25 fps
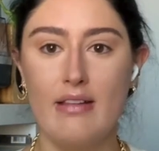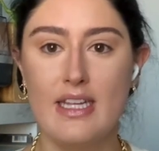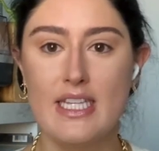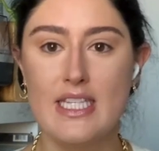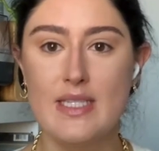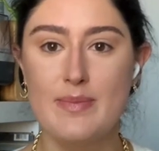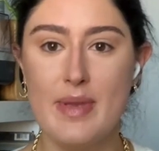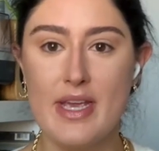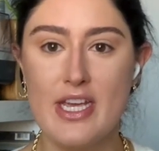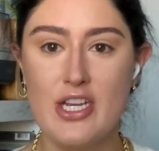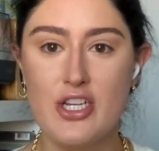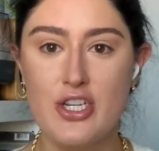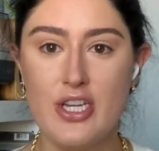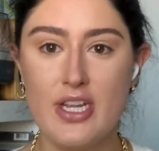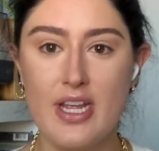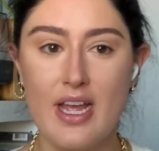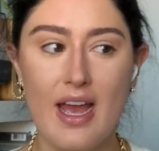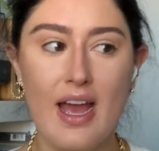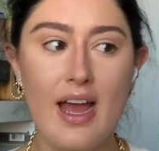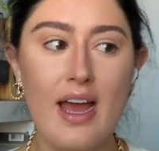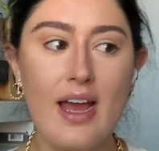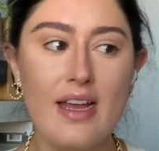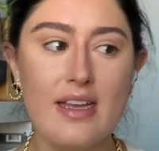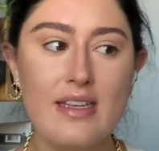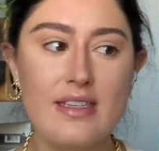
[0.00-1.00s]
space she
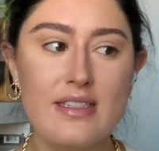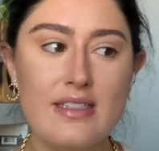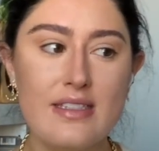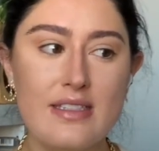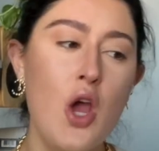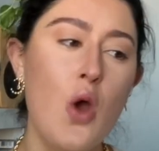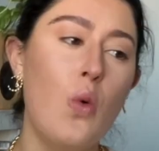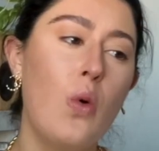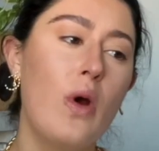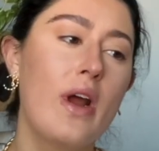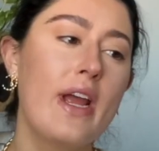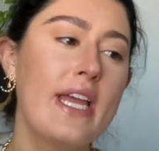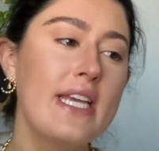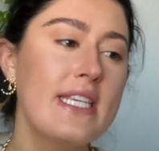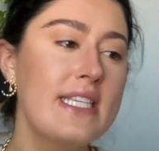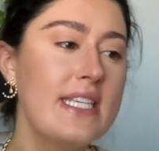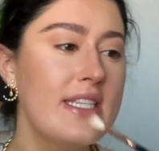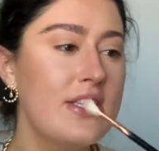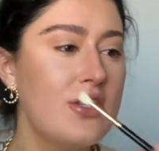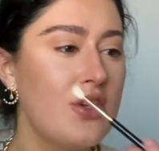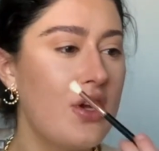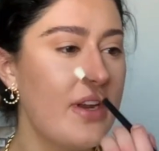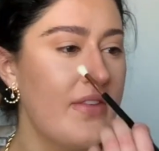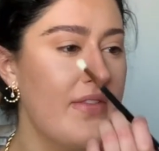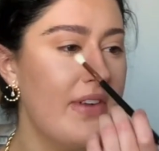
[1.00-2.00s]
has. Or I guess
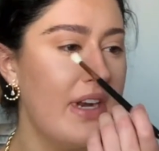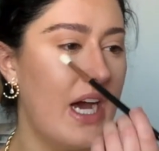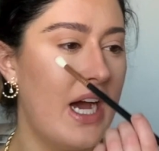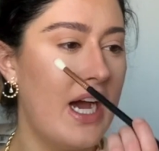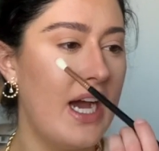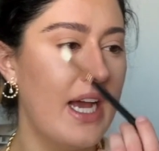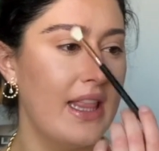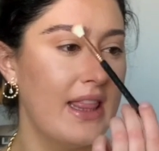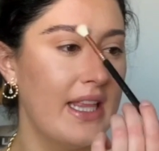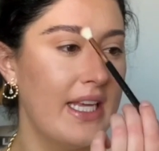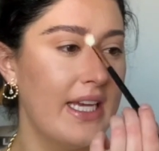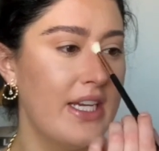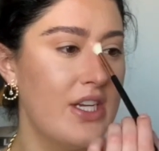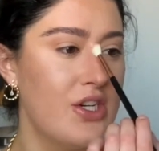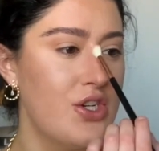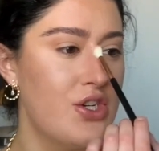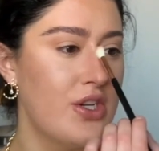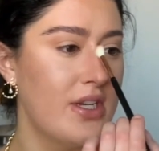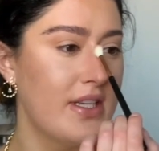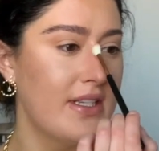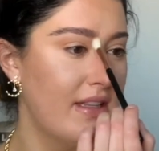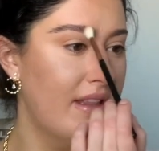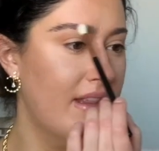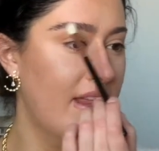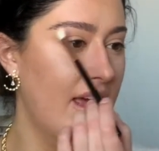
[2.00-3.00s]
it's not even eyelid,
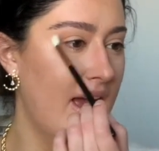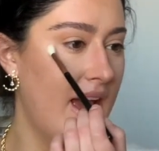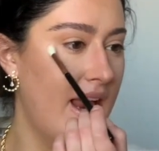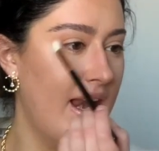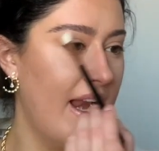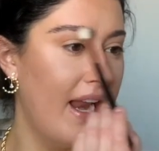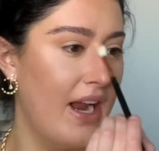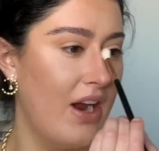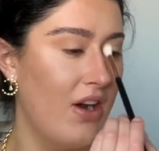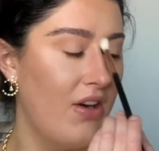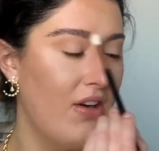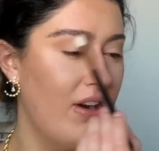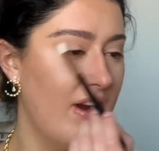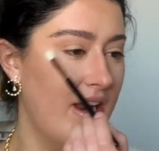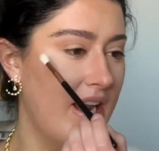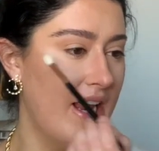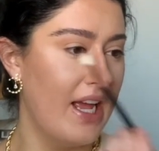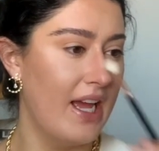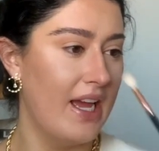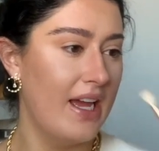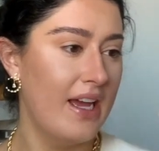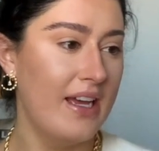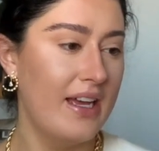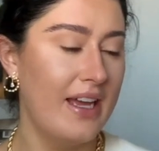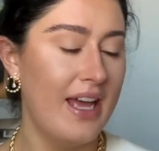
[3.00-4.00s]
just that
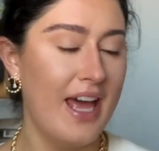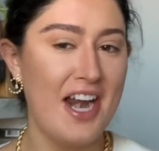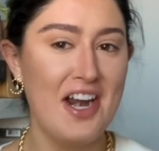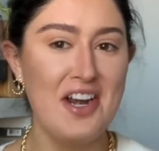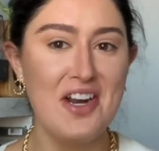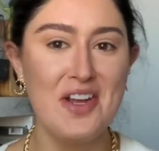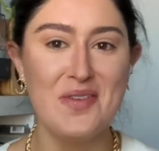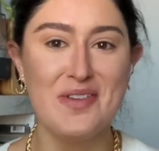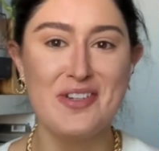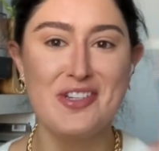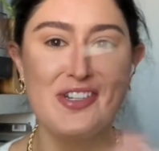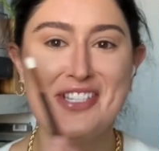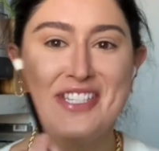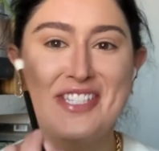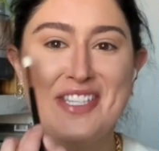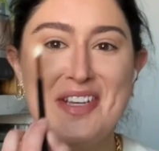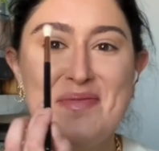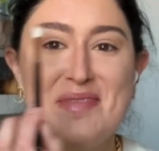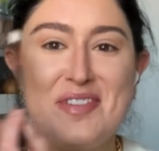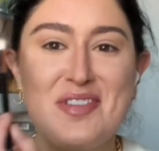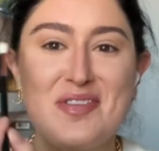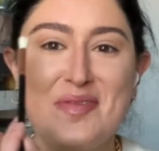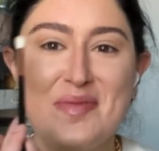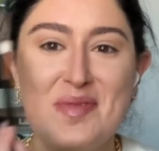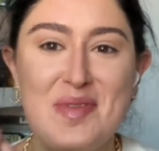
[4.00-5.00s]
area. I don't know, it's just so
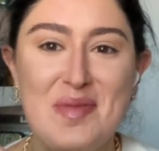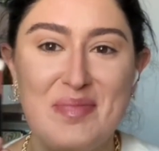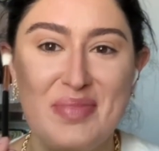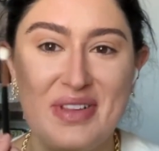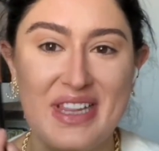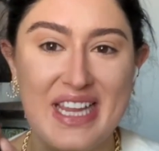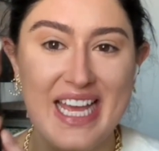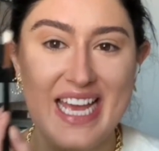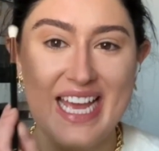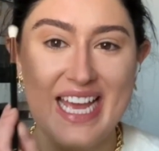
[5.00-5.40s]
much room to play.